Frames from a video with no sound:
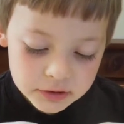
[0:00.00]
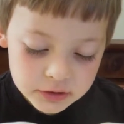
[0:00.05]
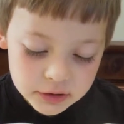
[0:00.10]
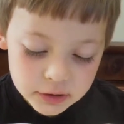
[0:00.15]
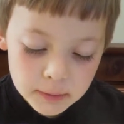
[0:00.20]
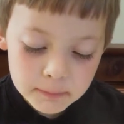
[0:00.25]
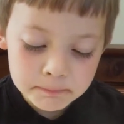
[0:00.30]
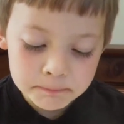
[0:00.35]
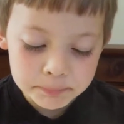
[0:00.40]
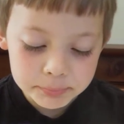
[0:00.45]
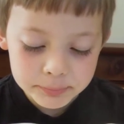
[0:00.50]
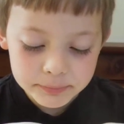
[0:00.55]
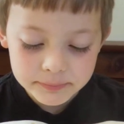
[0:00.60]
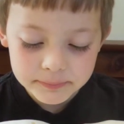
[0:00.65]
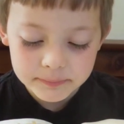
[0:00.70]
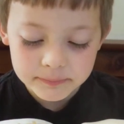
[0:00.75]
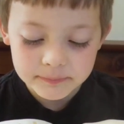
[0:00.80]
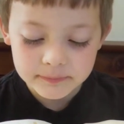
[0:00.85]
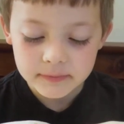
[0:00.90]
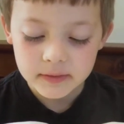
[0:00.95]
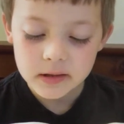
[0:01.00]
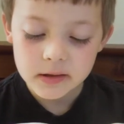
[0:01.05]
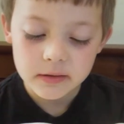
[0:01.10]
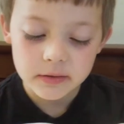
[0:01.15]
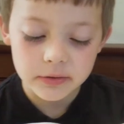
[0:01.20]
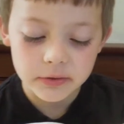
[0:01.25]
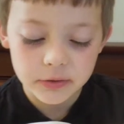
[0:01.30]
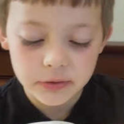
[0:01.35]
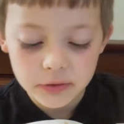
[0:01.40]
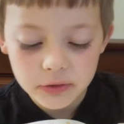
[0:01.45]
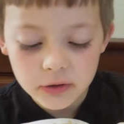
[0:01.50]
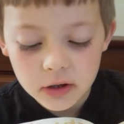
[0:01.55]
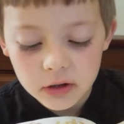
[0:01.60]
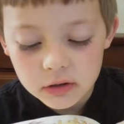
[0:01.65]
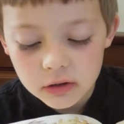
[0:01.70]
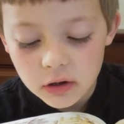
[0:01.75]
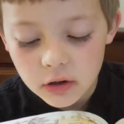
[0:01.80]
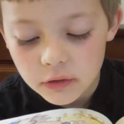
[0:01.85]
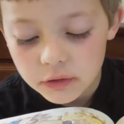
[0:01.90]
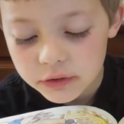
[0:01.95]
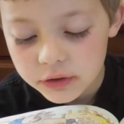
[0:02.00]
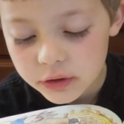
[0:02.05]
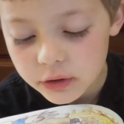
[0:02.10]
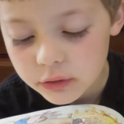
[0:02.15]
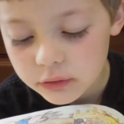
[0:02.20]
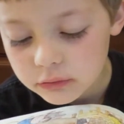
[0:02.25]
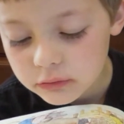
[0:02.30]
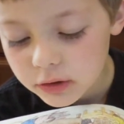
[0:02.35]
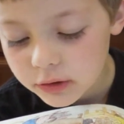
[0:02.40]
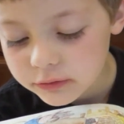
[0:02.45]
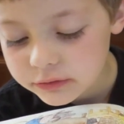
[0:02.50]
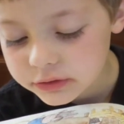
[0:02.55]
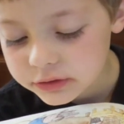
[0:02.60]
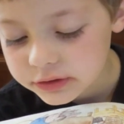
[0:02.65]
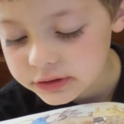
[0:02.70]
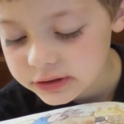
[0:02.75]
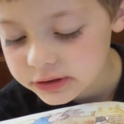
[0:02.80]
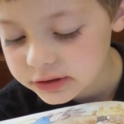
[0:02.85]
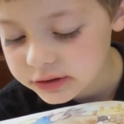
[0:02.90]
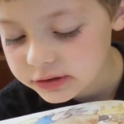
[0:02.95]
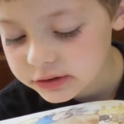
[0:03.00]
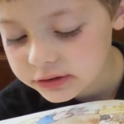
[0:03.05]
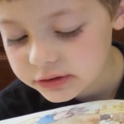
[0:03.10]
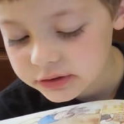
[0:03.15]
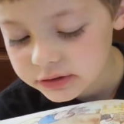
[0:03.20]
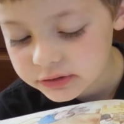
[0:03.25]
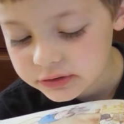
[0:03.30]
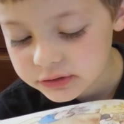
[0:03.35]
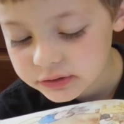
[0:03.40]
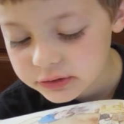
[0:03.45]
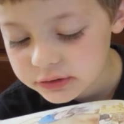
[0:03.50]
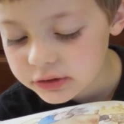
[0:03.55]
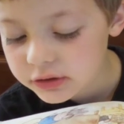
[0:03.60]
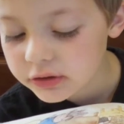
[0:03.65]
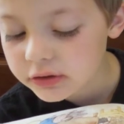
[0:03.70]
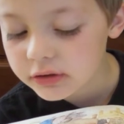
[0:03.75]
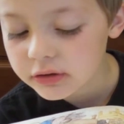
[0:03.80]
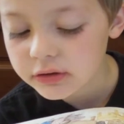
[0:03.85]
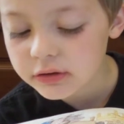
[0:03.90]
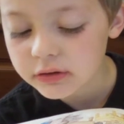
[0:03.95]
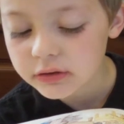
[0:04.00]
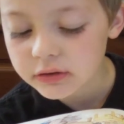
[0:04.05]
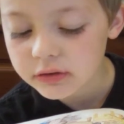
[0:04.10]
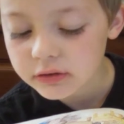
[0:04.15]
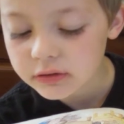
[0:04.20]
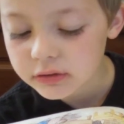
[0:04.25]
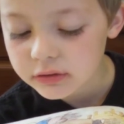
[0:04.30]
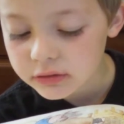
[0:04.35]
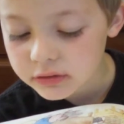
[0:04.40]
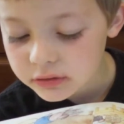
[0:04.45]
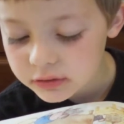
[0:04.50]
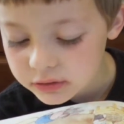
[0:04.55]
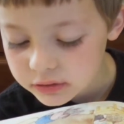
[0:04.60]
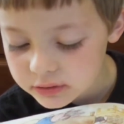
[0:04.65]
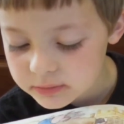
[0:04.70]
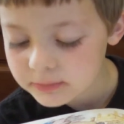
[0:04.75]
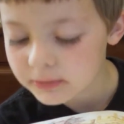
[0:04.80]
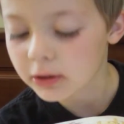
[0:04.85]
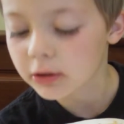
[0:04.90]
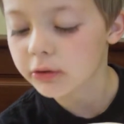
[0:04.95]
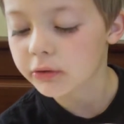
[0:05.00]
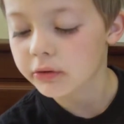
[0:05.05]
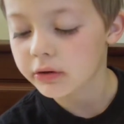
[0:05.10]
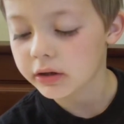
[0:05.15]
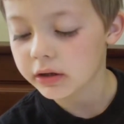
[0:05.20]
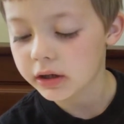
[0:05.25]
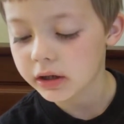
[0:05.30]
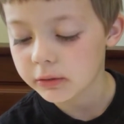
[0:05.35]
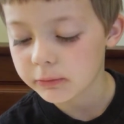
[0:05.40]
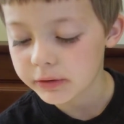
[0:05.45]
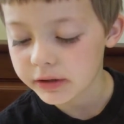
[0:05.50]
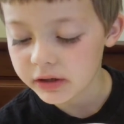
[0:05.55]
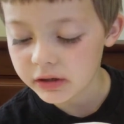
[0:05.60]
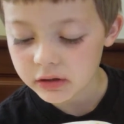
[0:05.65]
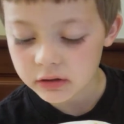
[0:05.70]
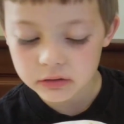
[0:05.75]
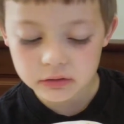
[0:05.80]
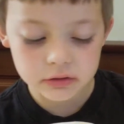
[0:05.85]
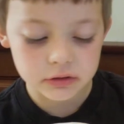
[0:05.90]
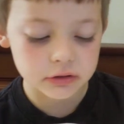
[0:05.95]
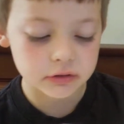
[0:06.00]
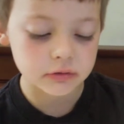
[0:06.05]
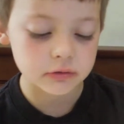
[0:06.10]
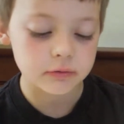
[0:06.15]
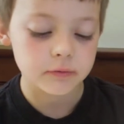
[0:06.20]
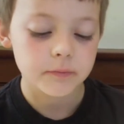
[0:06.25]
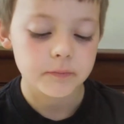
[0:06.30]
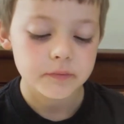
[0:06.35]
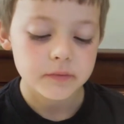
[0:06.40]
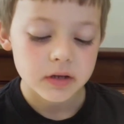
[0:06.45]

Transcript: Yep, thought all the other rodents. She's sure smarter than we are too.